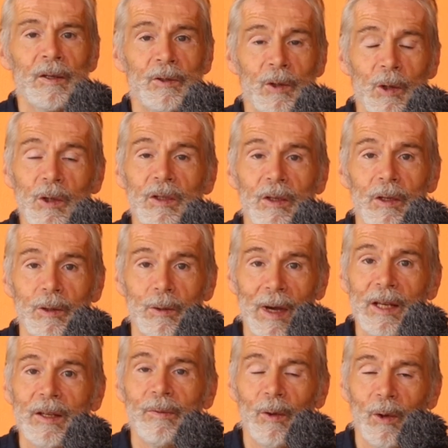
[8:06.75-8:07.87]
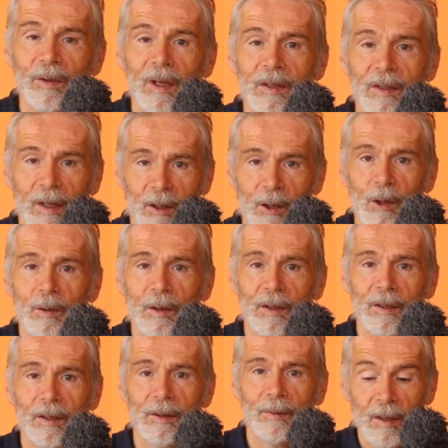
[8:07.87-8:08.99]
Choose the right voltage and
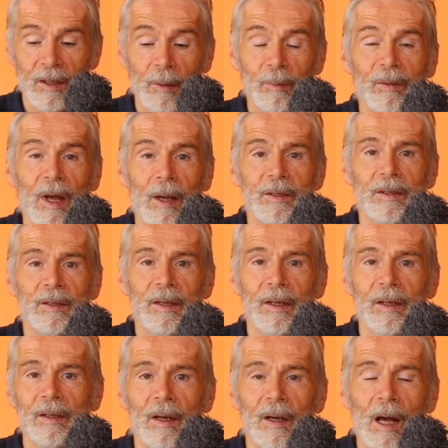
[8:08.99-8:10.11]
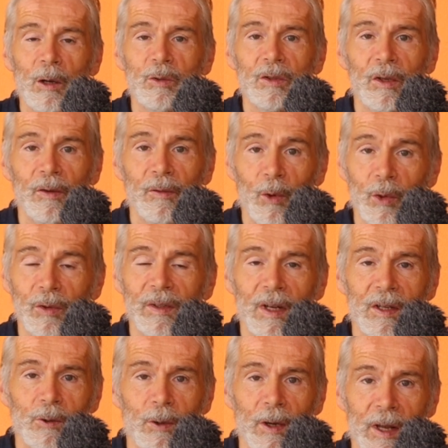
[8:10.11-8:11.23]
current. Sometimes the allowed
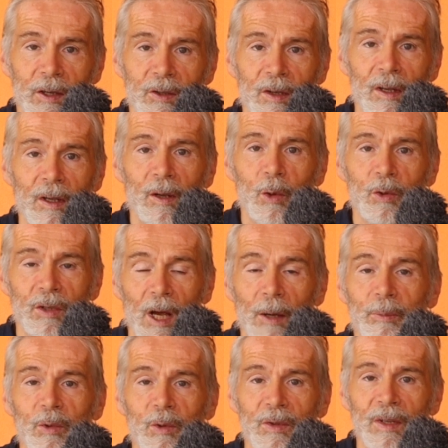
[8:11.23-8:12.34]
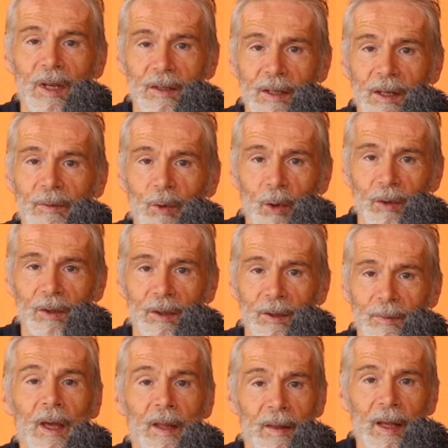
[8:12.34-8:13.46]
voltage range goes up to 60 volt
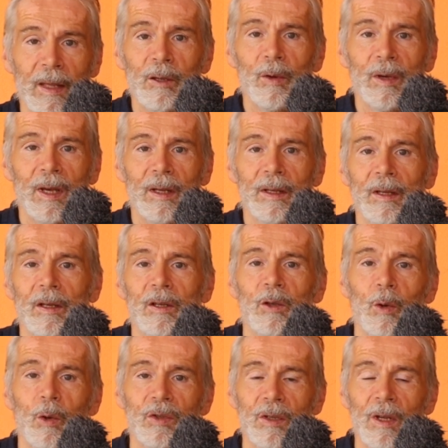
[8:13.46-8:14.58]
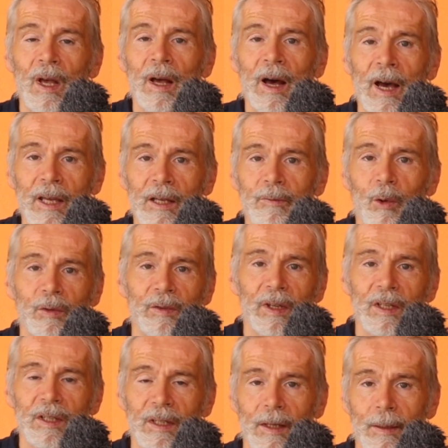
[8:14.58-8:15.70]
and then you can use higher
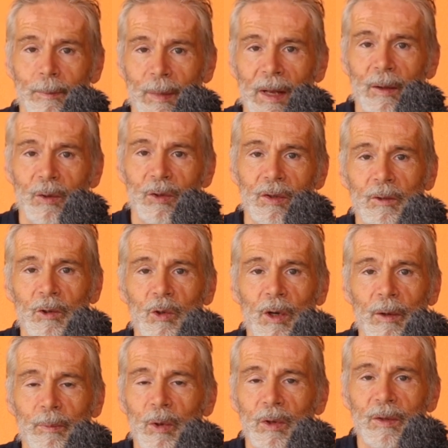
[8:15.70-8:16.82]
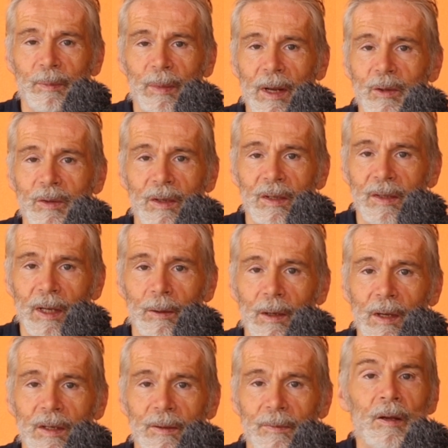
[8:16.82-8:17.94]
voltage uh, panels or put panels in
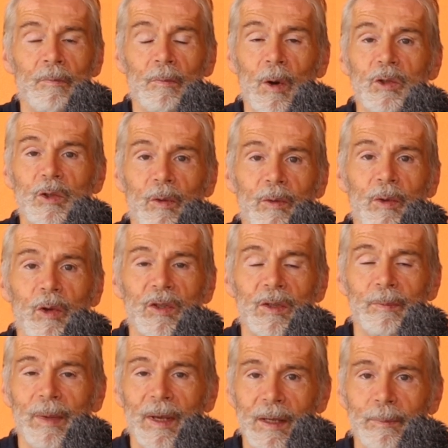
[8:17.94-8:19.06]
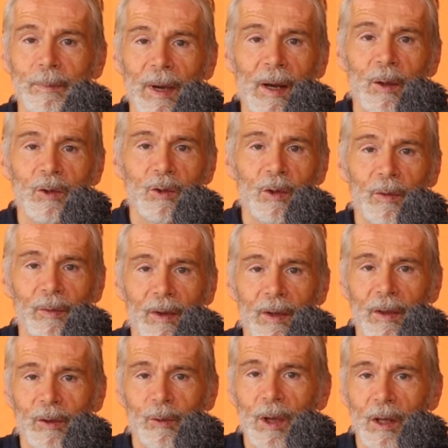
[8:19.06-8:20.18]
series. Most of those big panels of
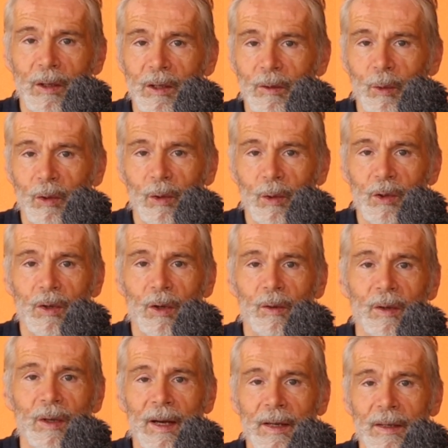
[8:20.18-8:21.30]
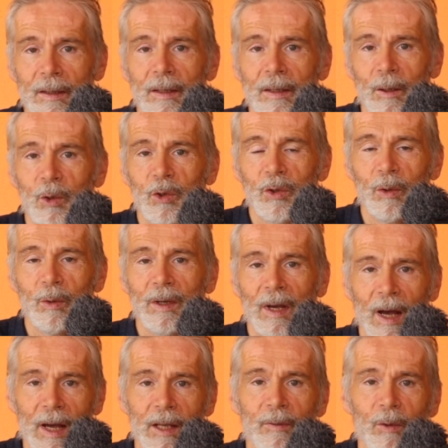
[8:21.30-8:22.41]
uh, 300 watt or so are uh, also a
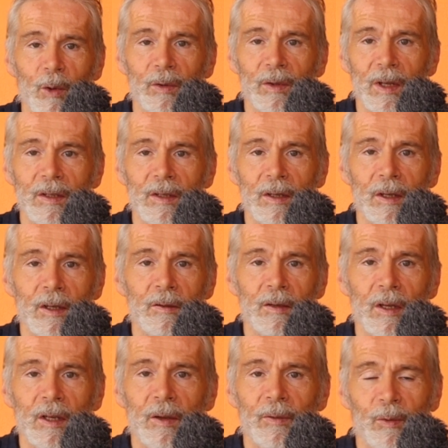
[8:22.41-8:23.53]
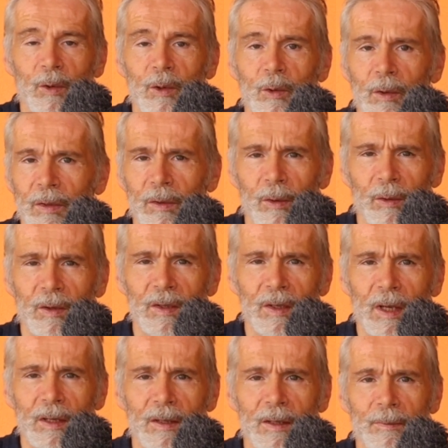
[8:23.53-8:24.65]
higher voltage 24 or
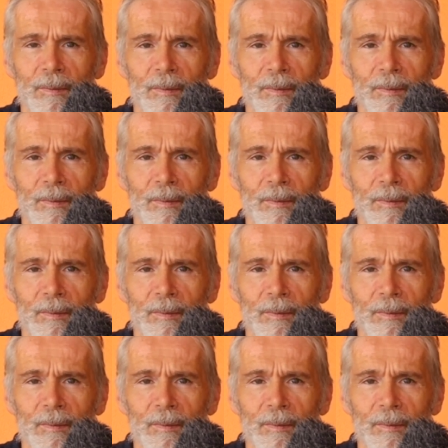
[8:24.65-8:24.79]
36.